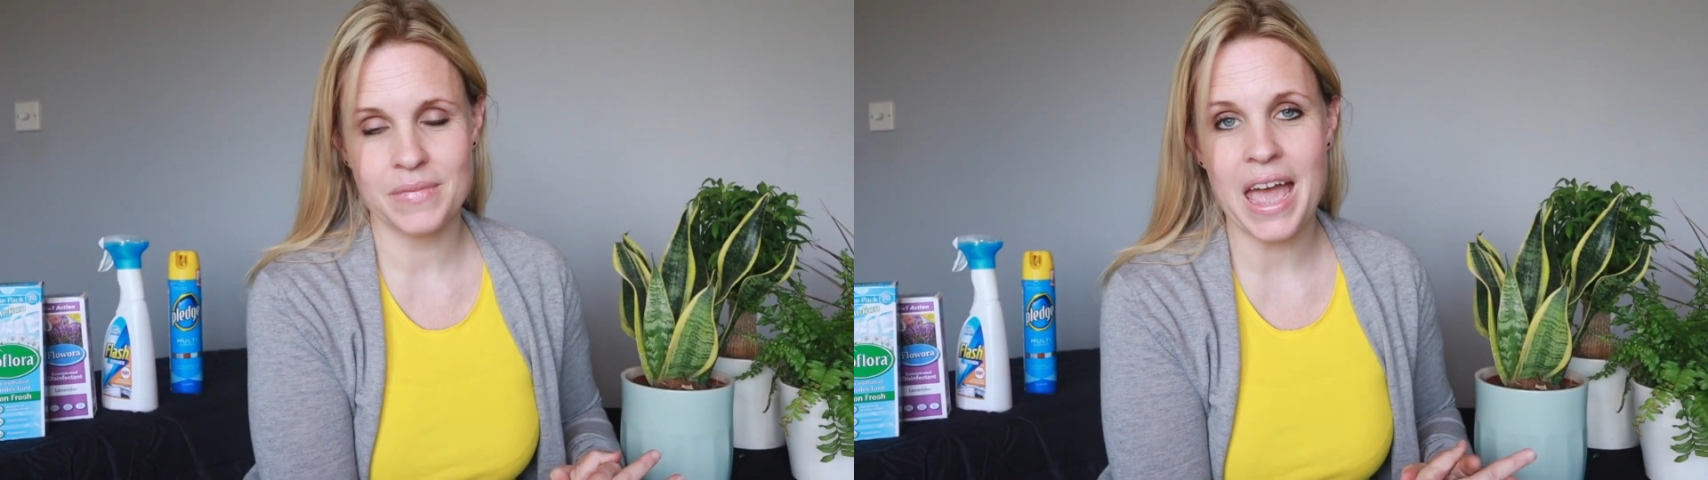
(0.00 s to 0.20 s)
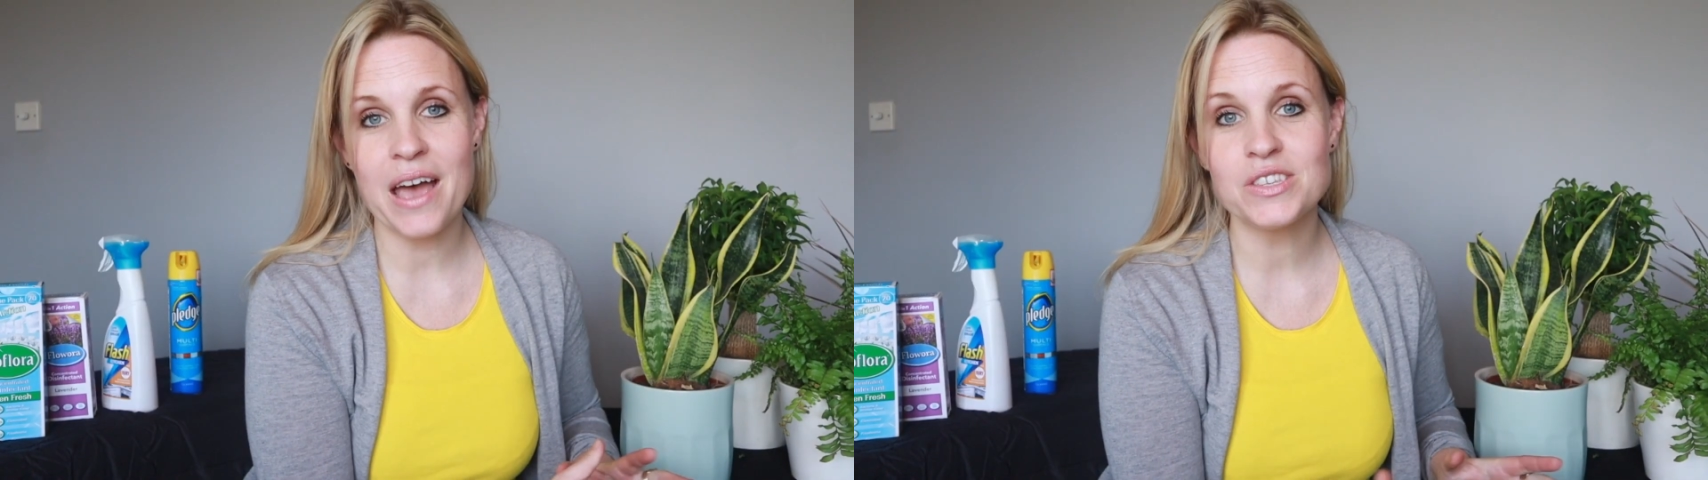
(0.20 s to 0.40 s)

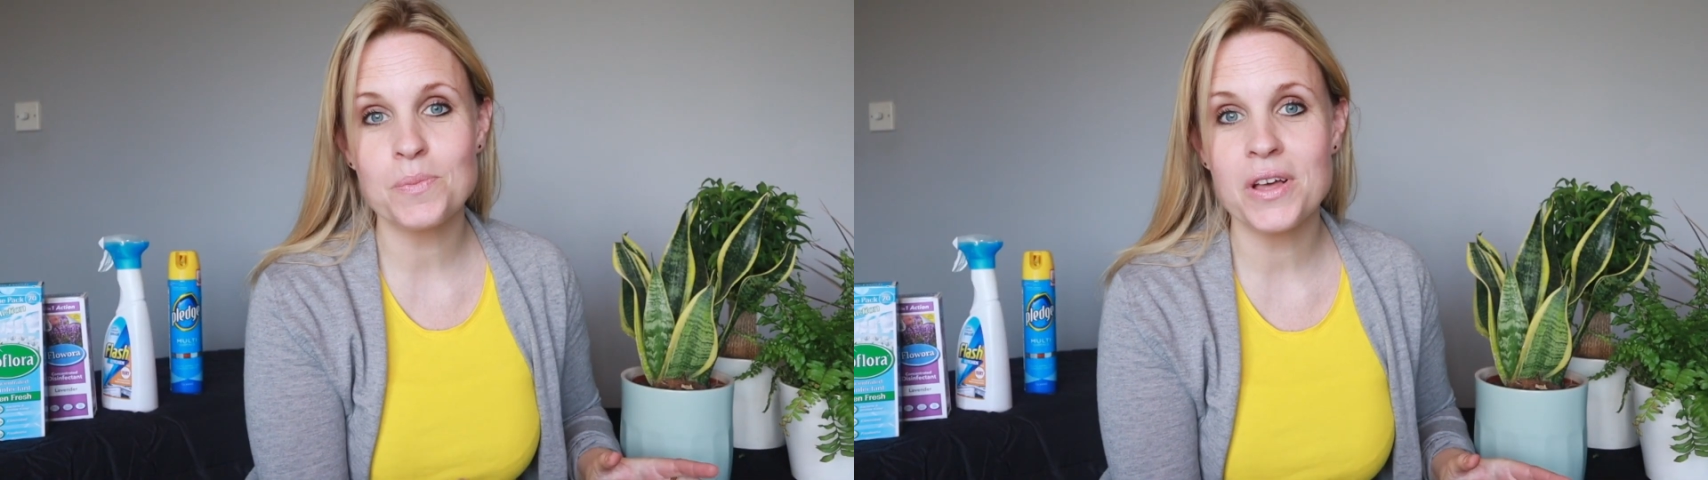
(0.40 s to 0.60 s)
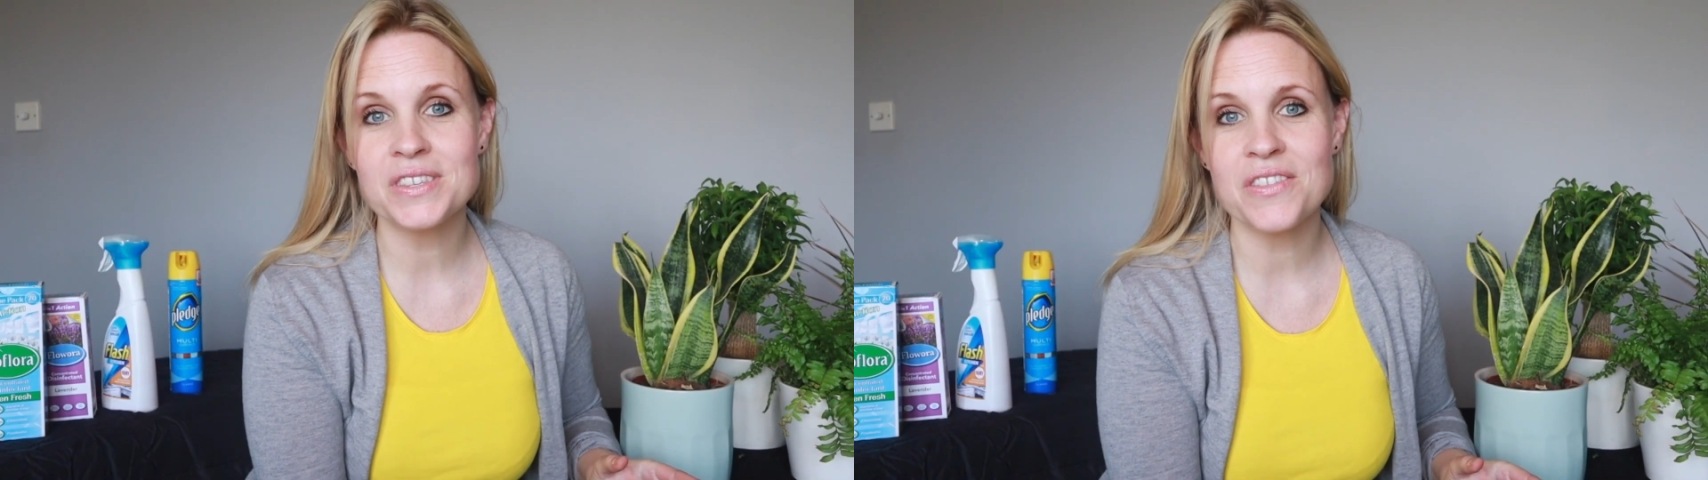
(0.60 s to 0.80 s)

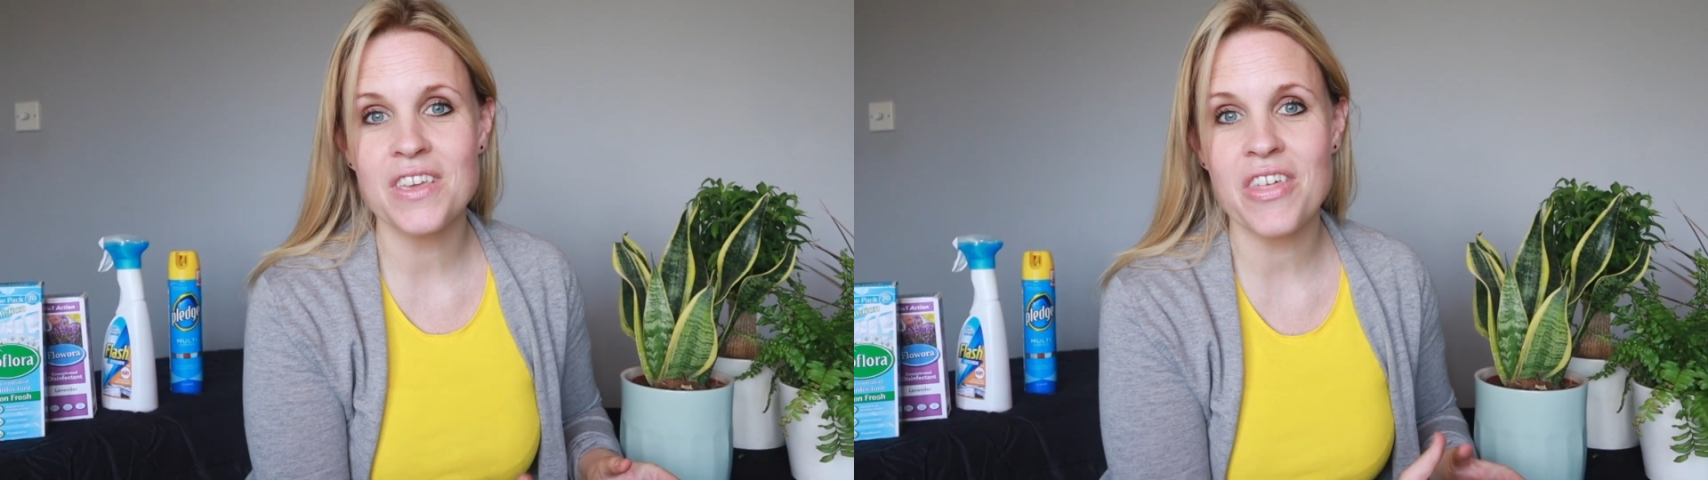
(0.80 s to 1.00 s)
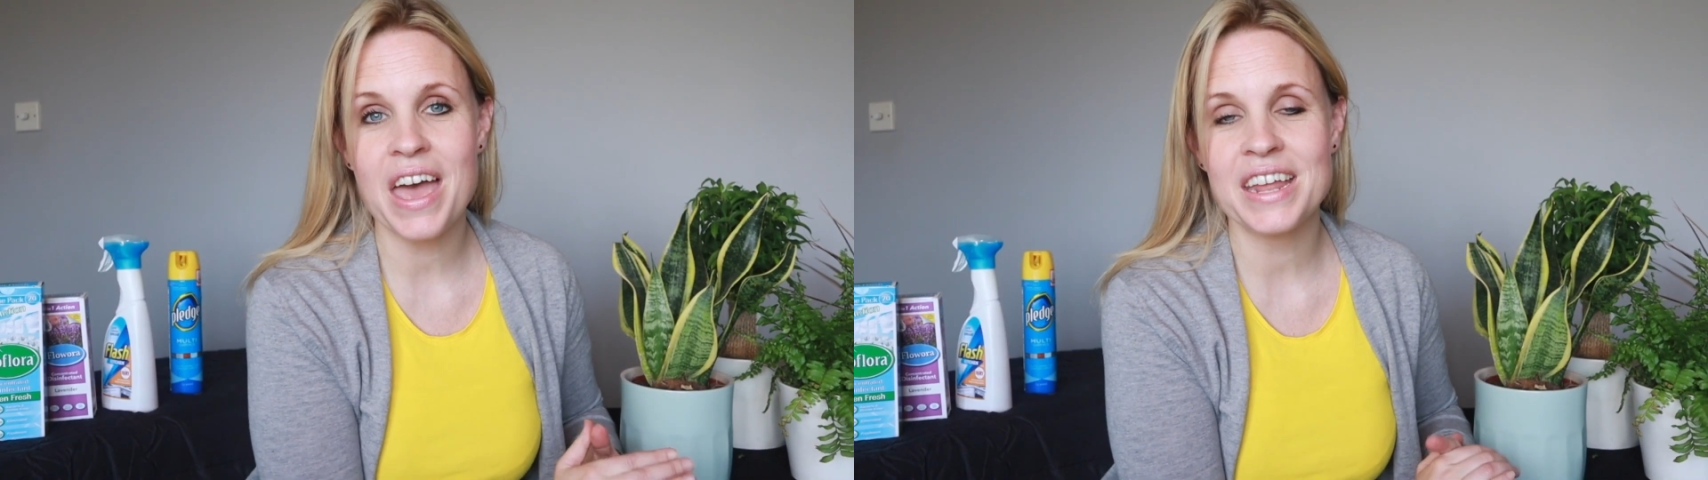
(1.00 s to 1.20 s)
Houseplants, on
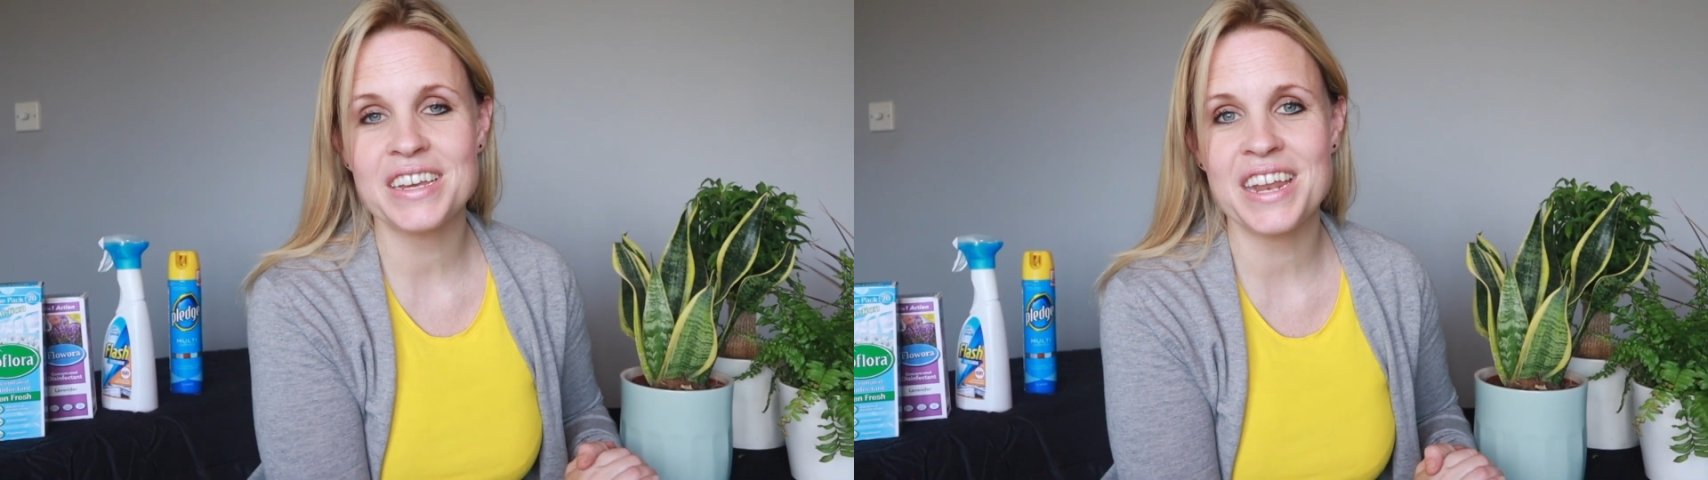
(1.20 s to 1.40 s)
the other hand,